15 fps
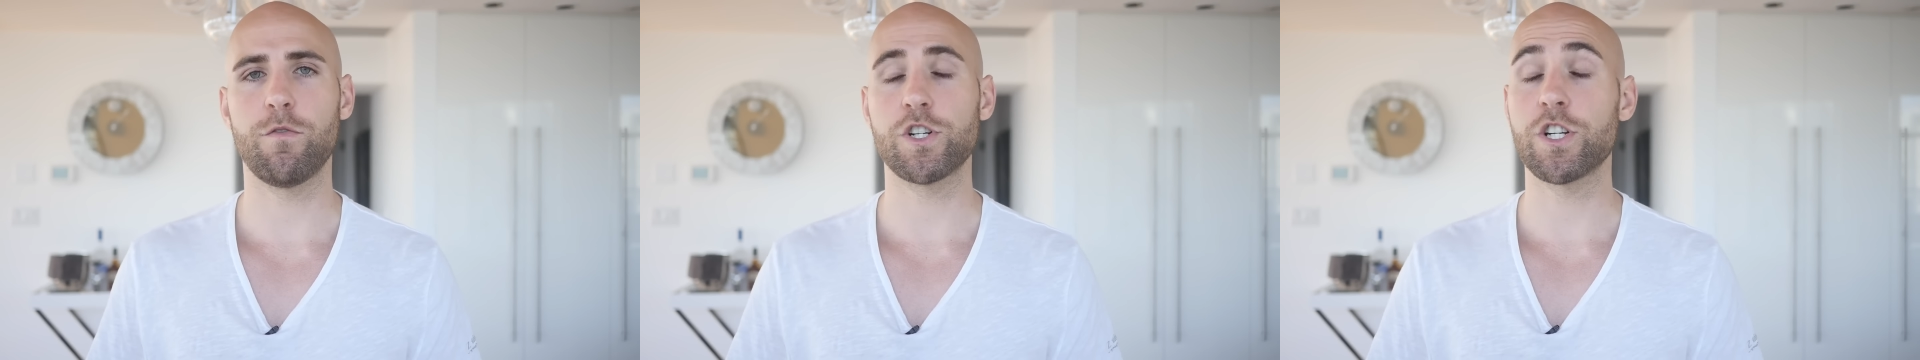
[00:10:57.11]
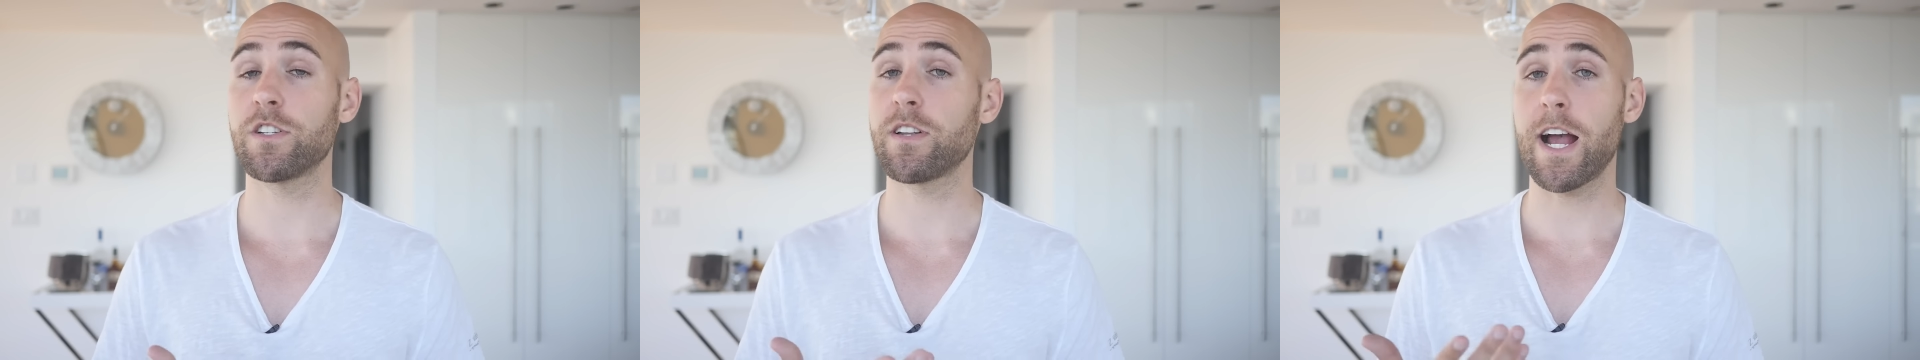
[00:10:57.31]

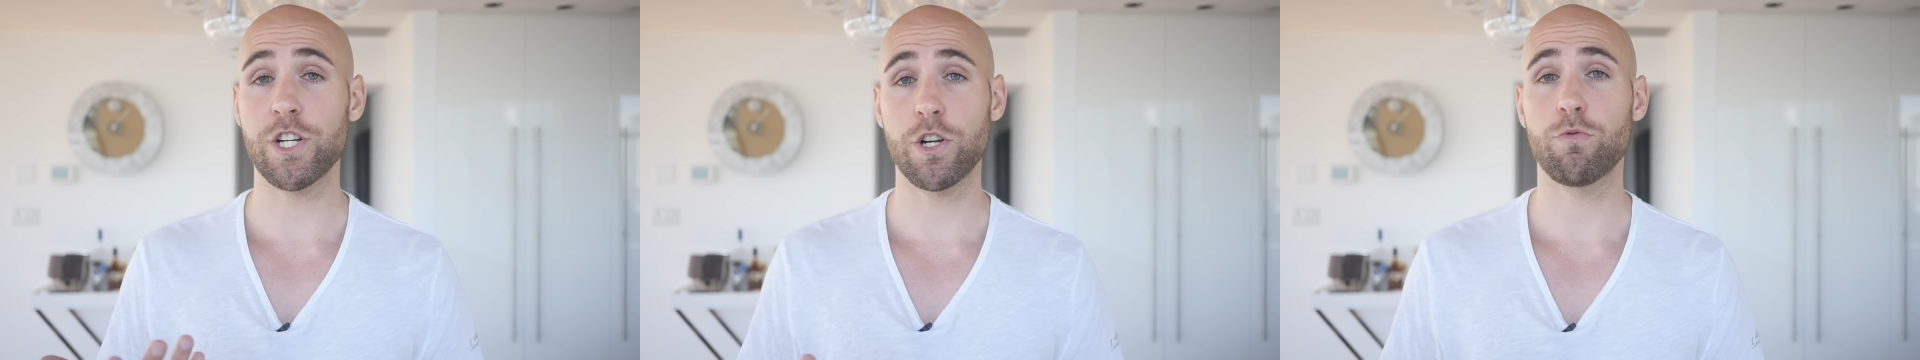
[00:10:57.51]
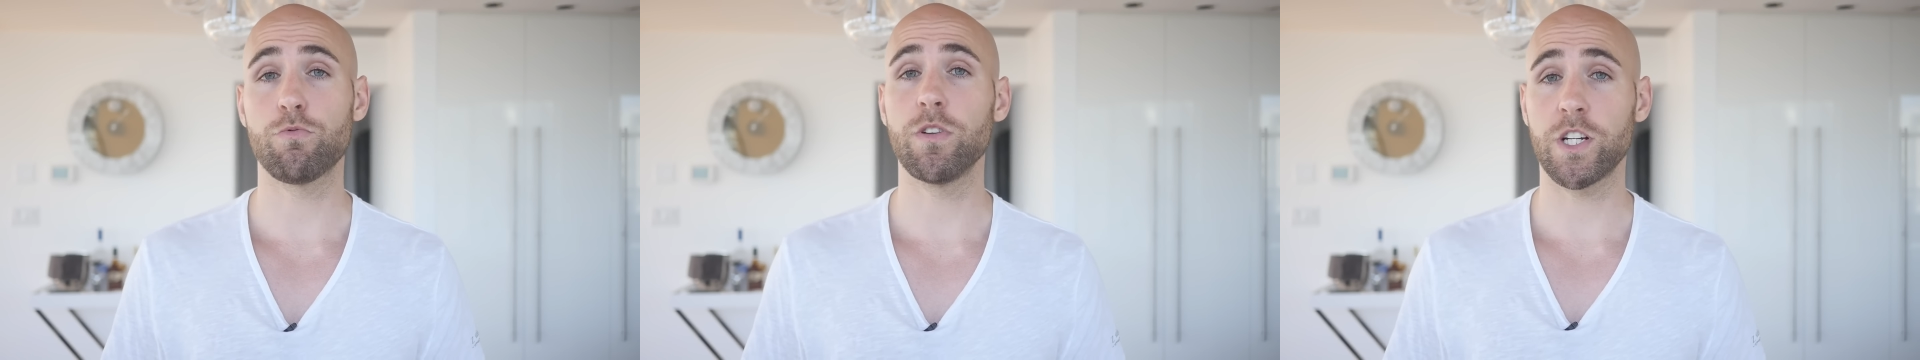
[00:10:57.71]
which is
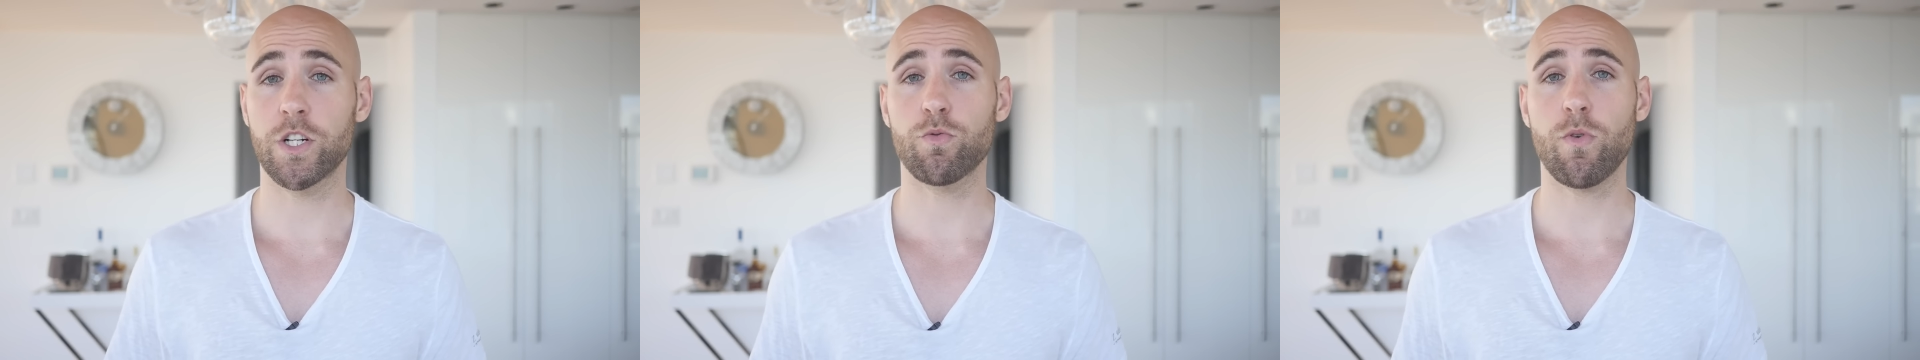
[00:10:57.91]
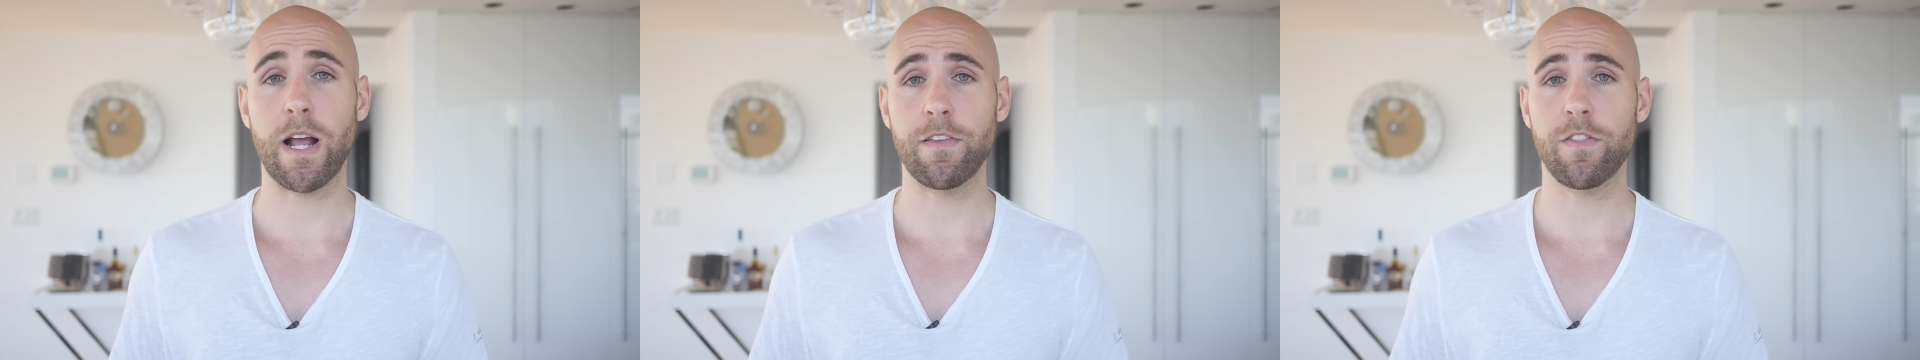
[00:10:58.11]
actually a really
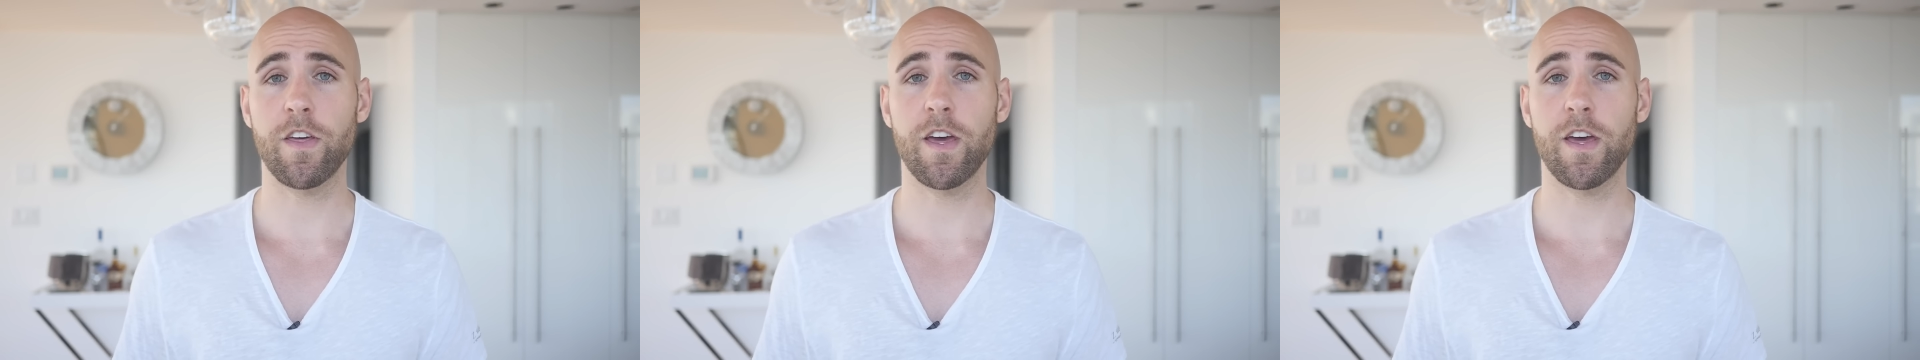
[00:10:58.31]
great